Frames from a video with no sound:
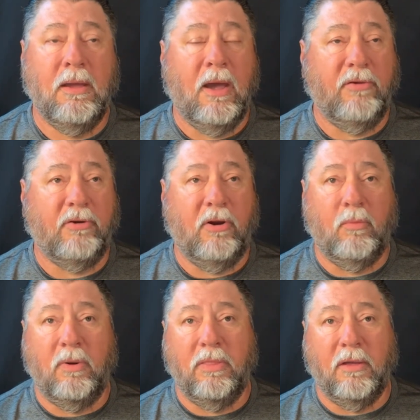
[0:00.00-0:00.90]
I started
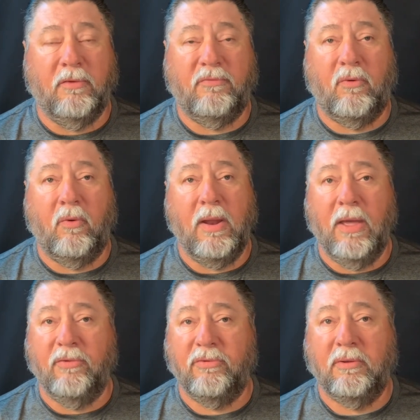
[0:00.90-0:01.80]
with the four
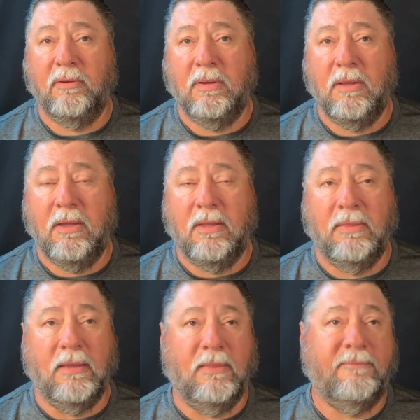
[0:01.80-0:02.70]
S,
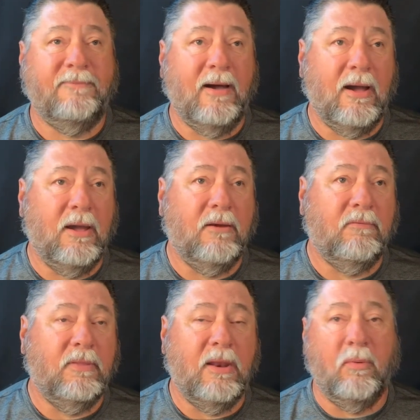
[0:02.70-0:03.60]
then the five,
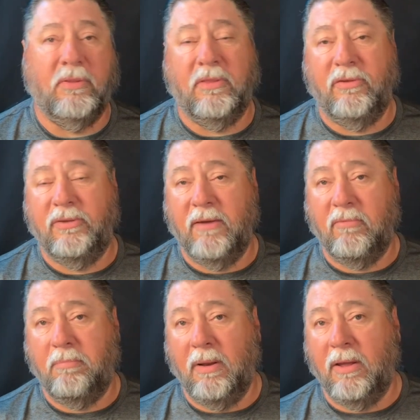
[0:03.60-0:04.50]
and then I went to the
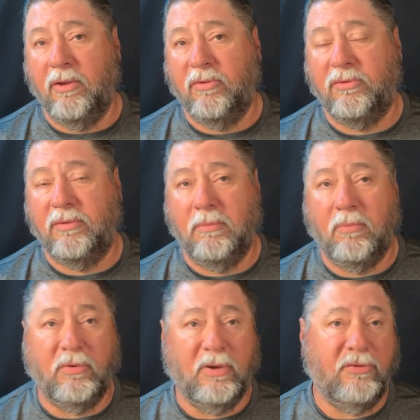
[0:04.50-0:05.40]
seven Plus,
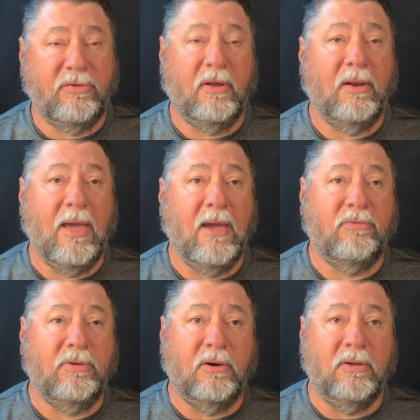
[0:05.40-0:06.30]
which I still have,
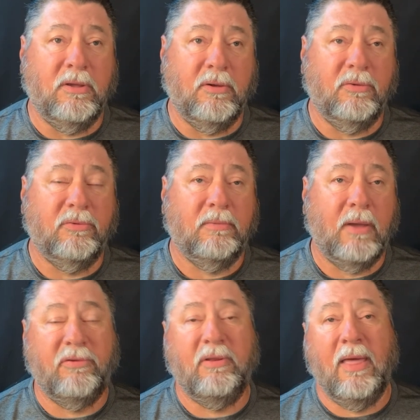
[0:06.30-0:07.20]
still use.
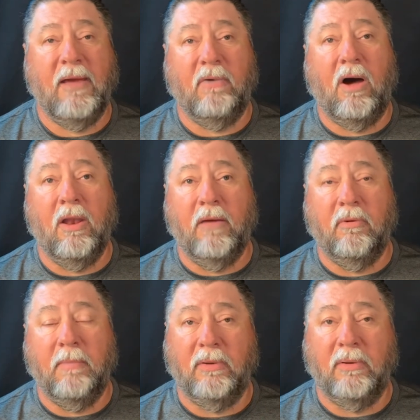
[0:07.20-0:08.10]
I still have all of
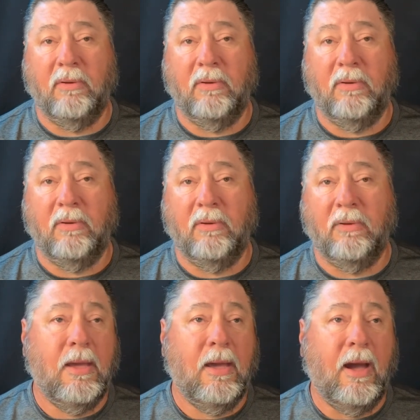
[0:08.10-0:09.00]
them, actually.
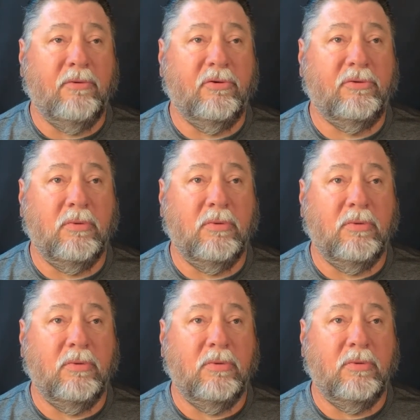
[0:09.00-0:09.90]
I just don't
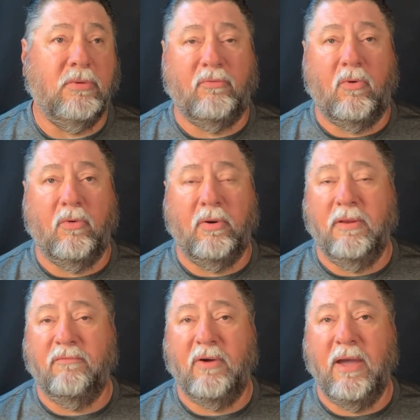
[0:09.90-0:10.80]
use the four and
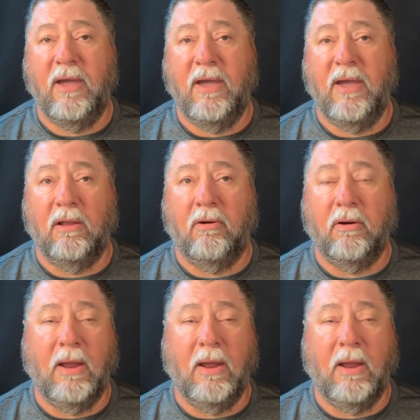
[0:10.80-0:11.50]
the five any longer.